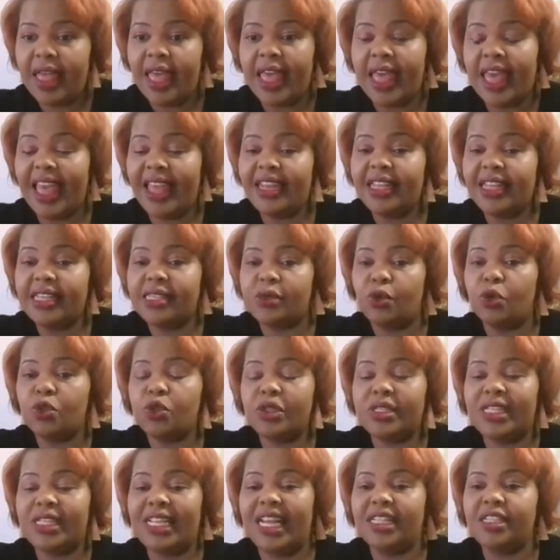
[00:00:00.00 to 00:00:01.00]
And he's also
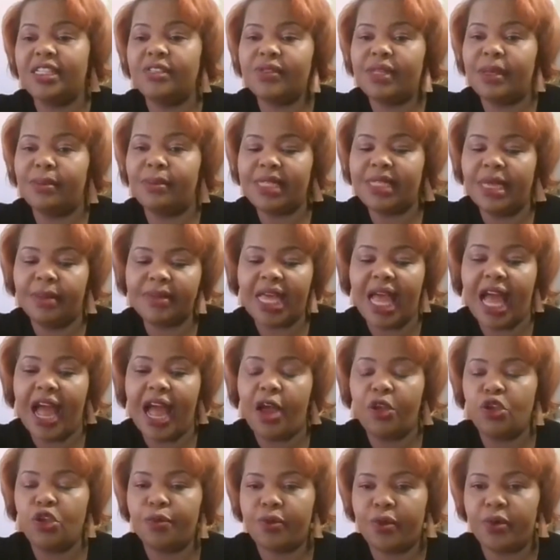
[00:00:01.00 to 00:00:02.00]
selective sometimes how
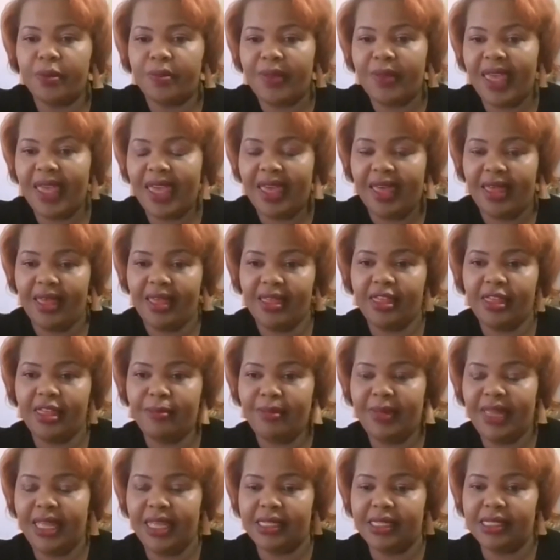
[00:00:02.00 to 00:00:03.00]
you prepare the
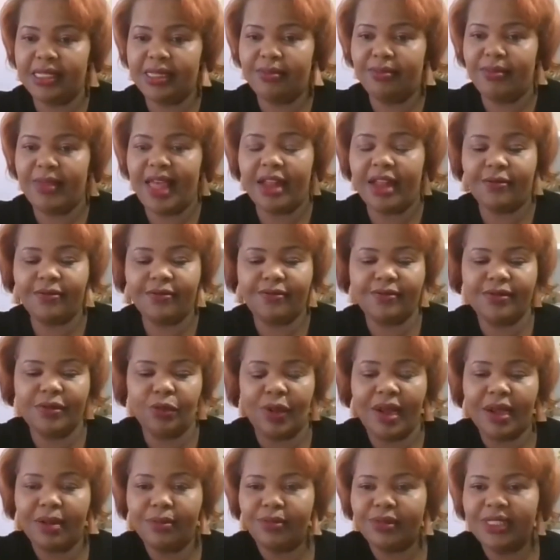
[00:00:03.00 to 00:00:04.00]
meat. At
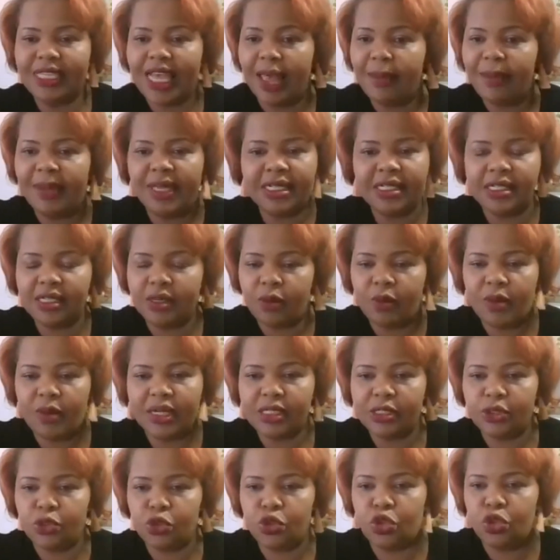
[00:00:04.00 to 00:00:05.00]
one time, he didn't
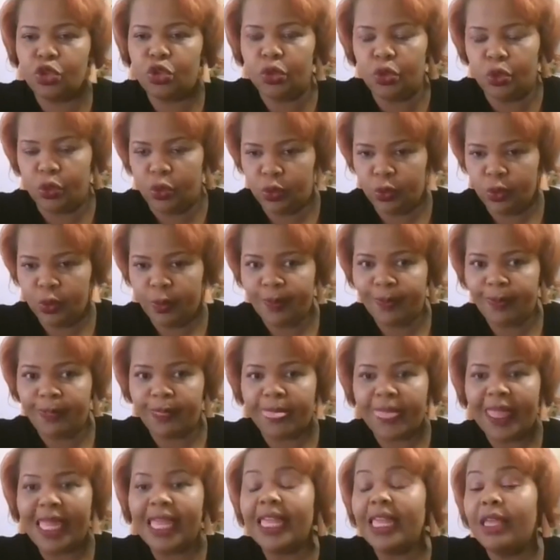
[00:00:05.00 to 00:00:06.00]
want stew.
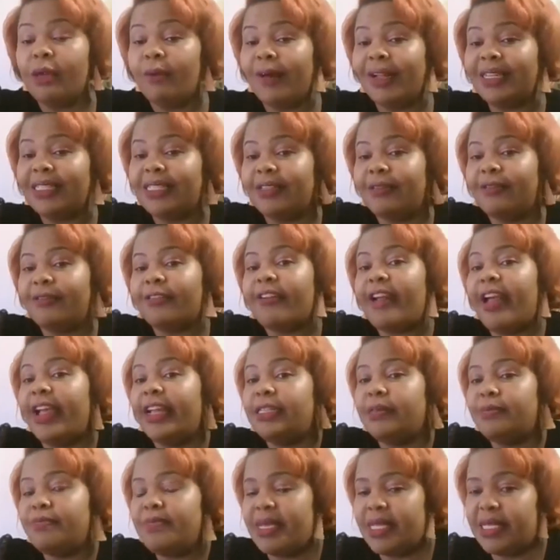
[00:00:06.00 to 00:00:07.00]
He wanted
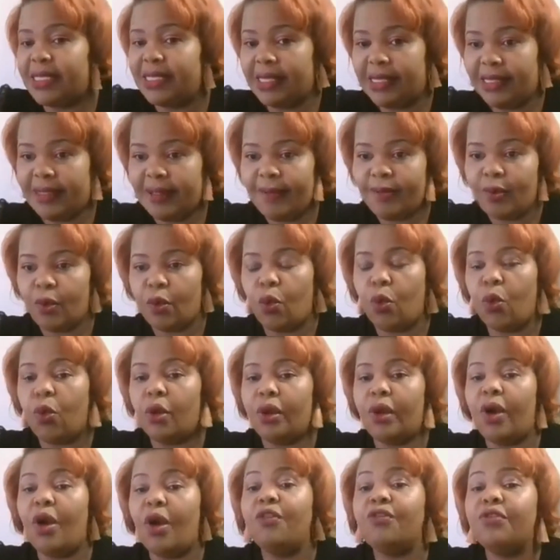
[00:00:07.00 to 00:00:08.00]
fried meat
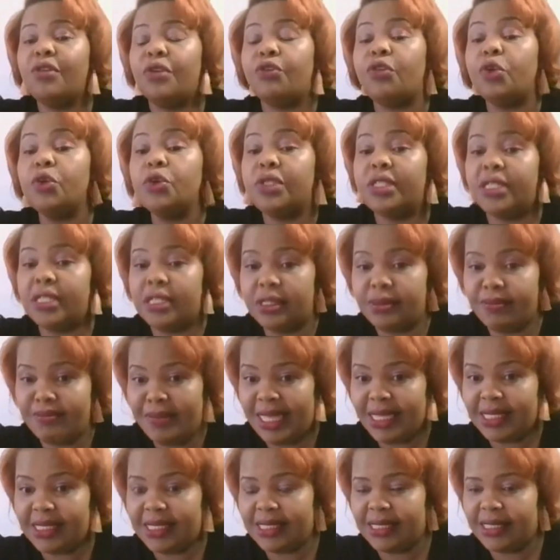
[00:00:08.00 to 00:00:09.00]
or oven roasted
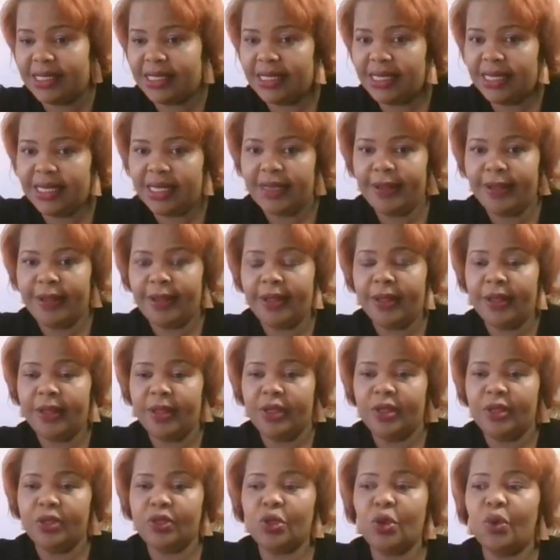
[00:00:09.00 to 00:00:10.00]
meat.
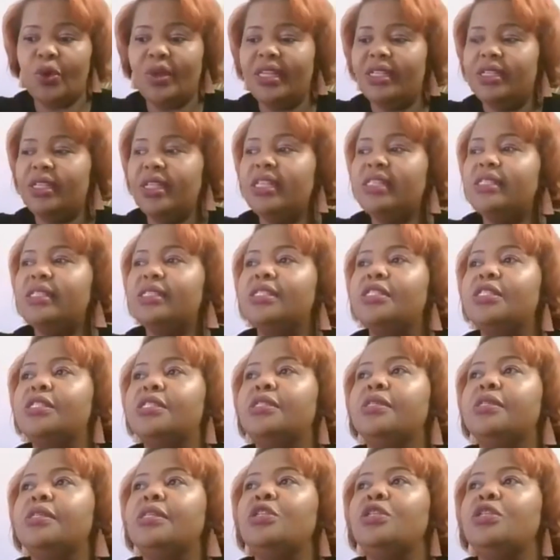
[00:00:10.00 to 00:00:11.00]
So it's
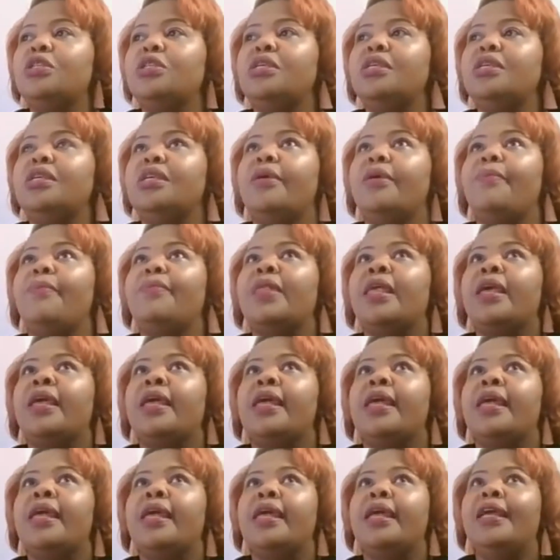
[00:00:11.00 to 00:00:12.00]

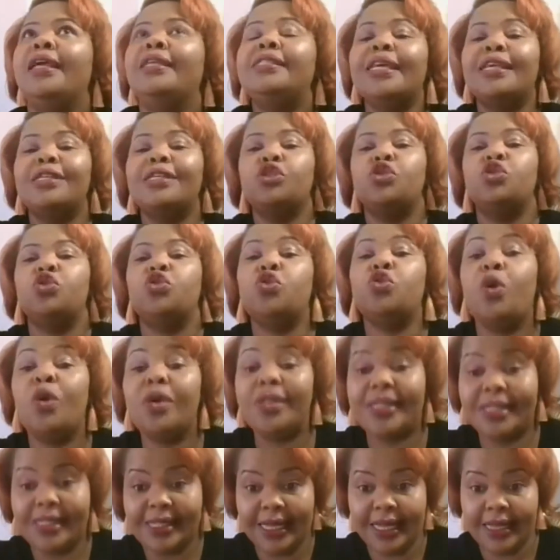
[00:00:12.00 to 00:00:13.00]

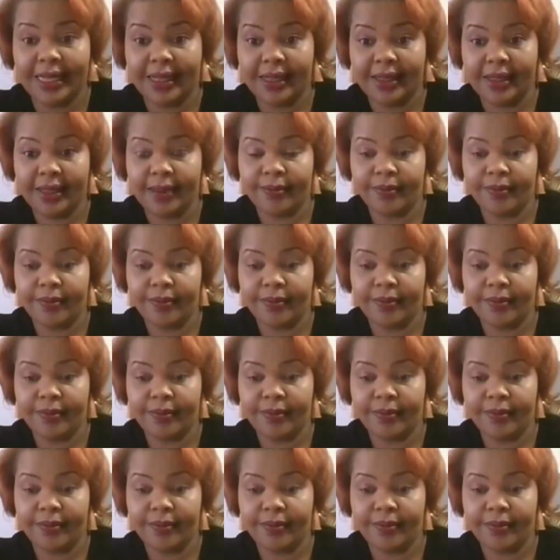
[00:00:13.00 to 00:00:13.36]
exhausting.